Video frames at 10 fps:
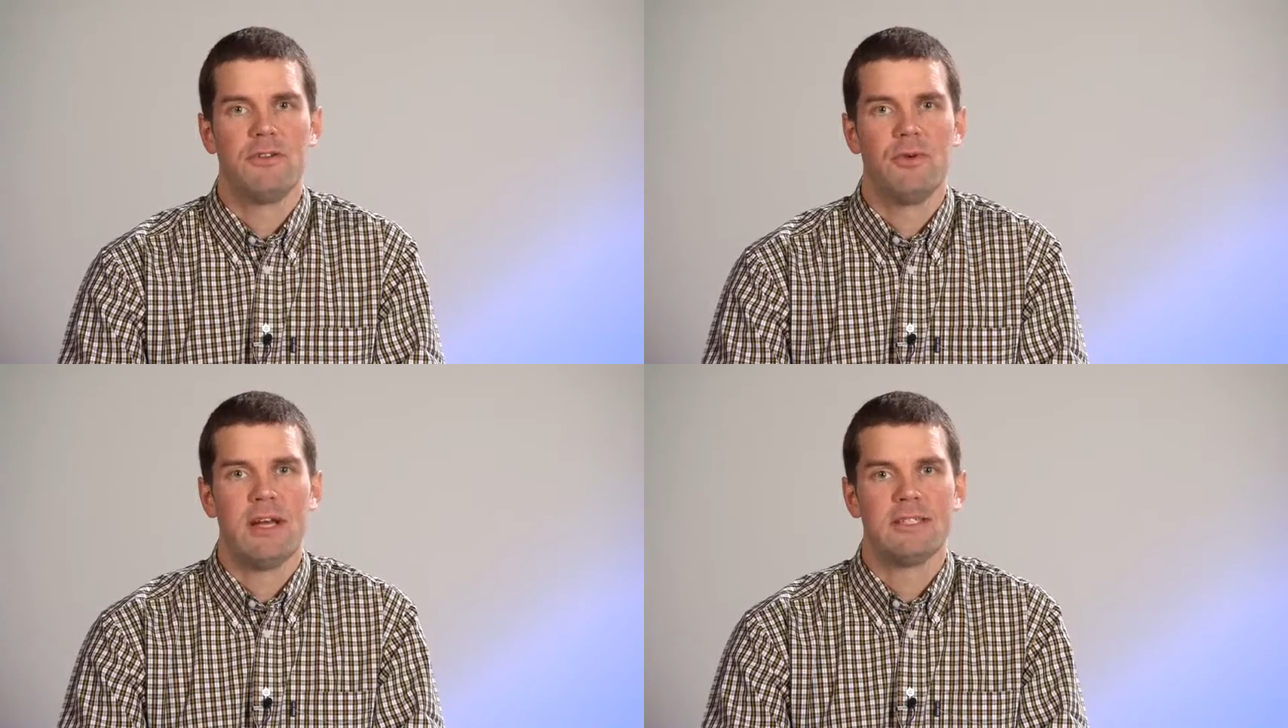
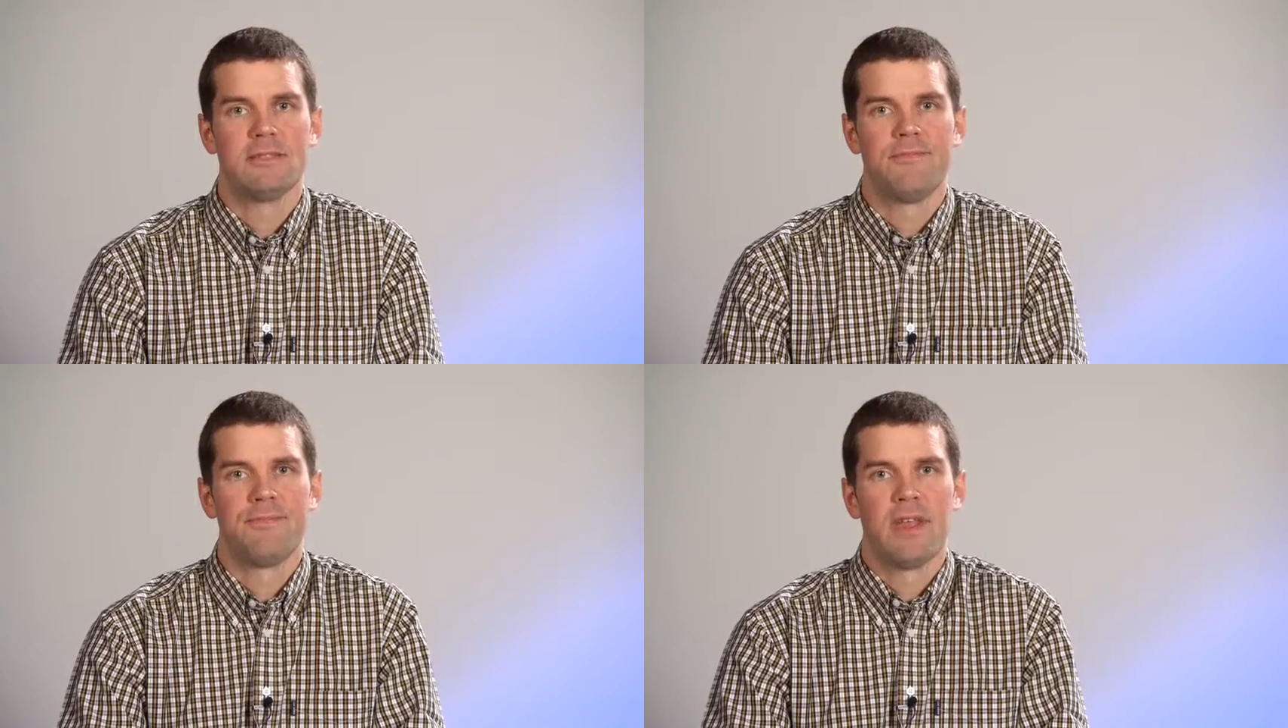to
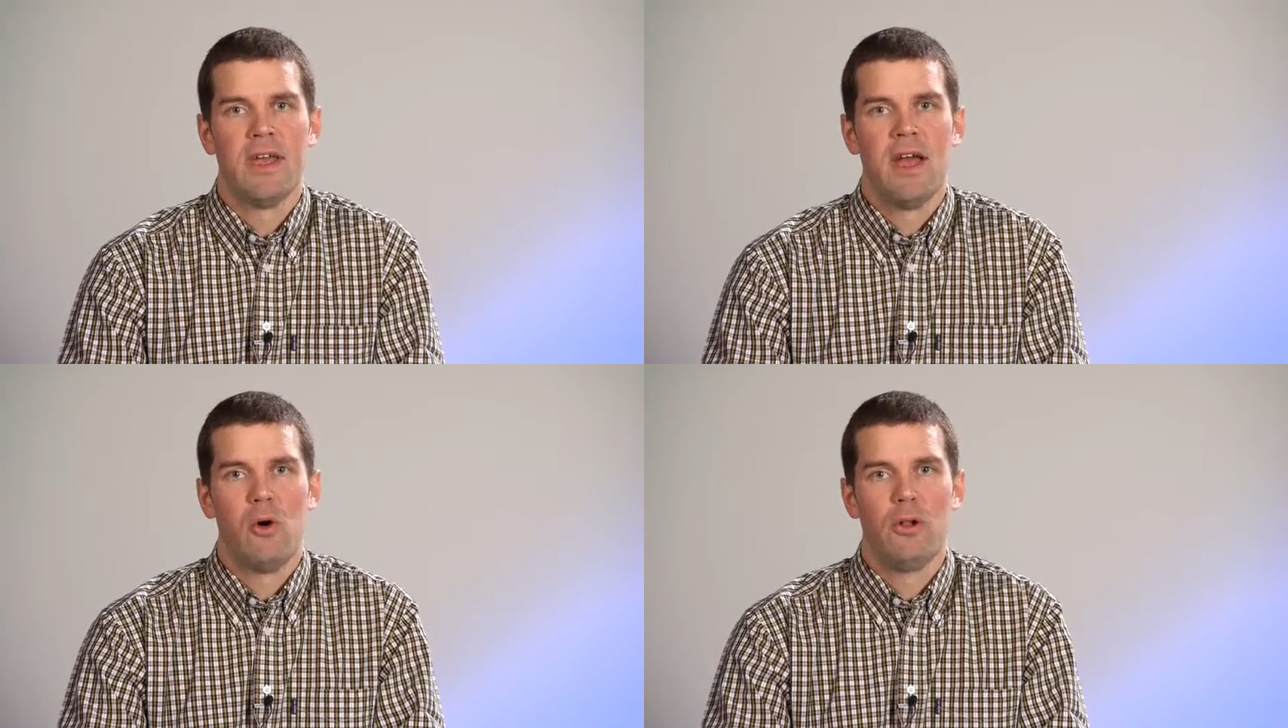as
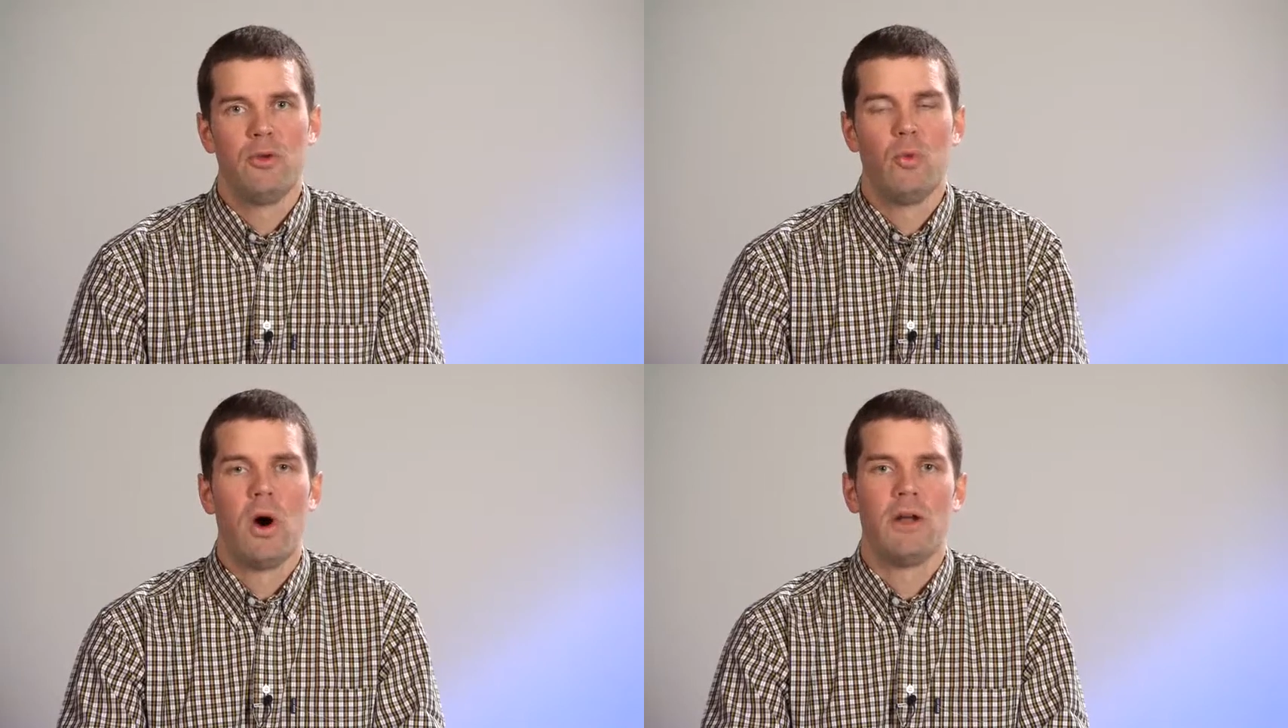
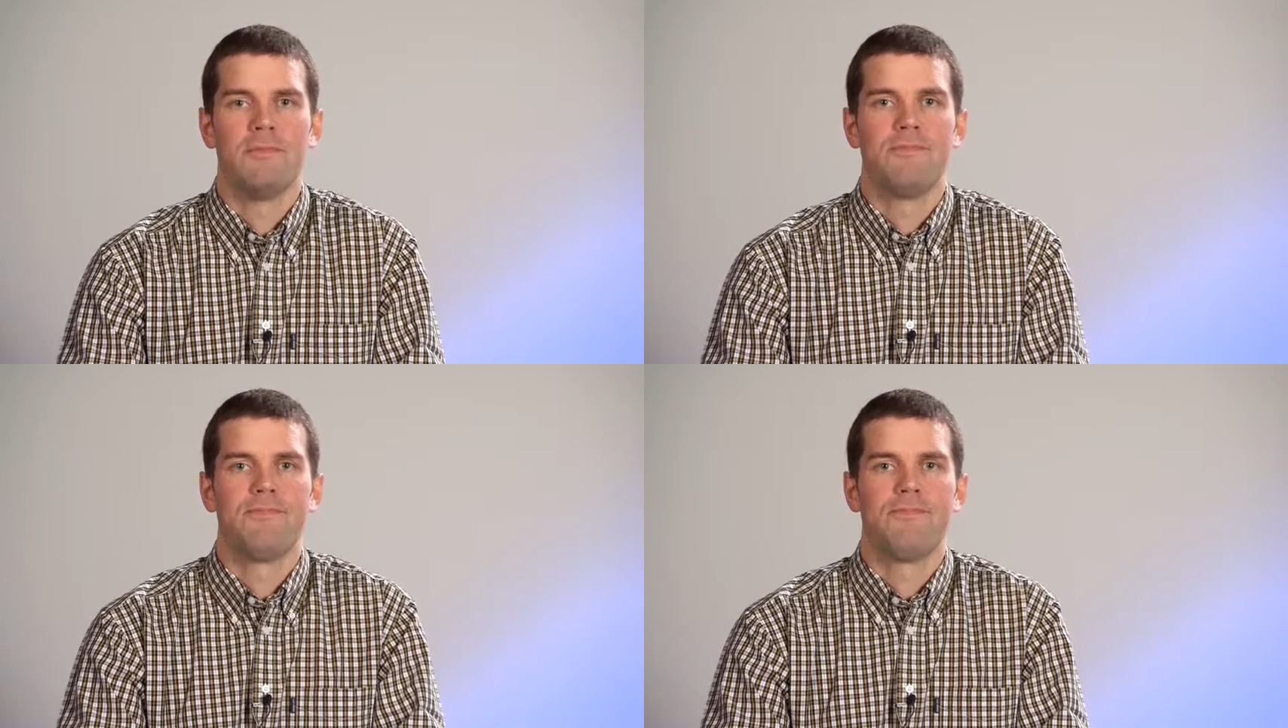all-to-one.